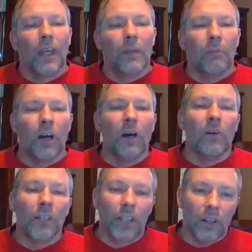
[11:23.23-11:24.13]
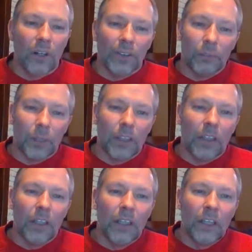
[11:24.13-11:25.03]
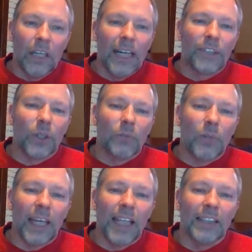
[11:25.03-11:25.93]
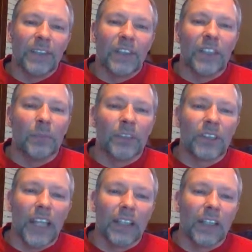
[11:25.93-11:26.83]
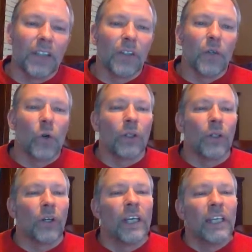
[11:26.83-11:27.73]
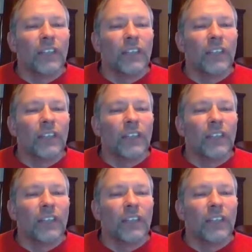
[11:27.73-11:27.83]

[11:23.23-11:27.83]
"Hey, bro," he called to me. I turned my head to see him standing in the corridor